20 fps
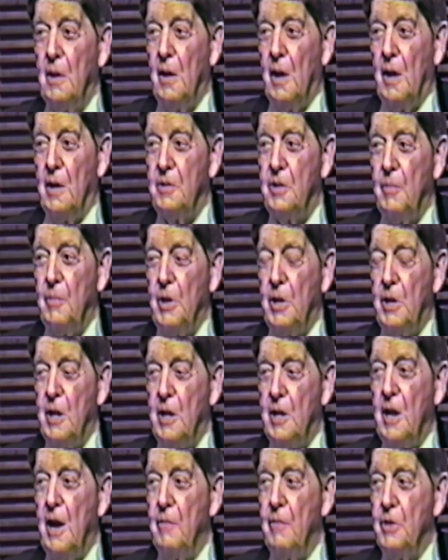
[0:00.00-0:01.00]
I said, because
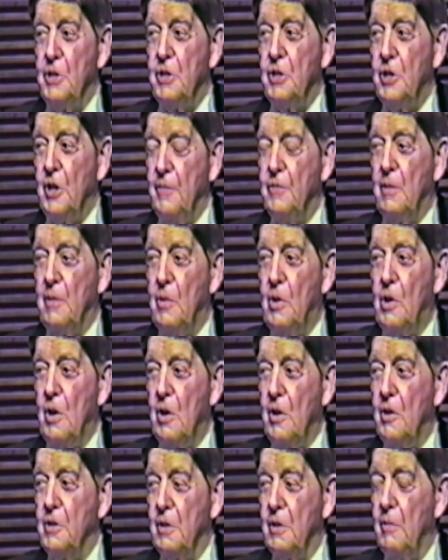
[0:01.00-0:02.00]
I've received some
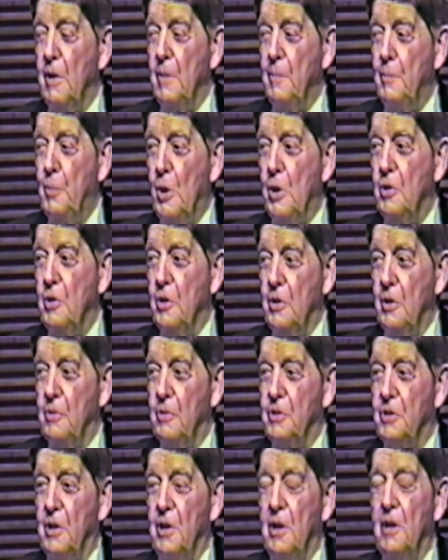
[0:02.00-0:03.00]
orders to report to you,
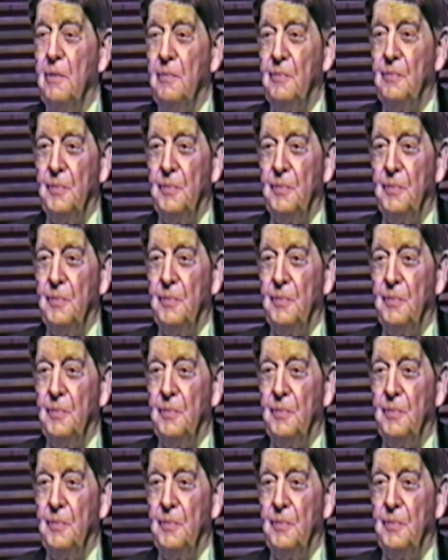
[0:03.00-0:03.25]
sir.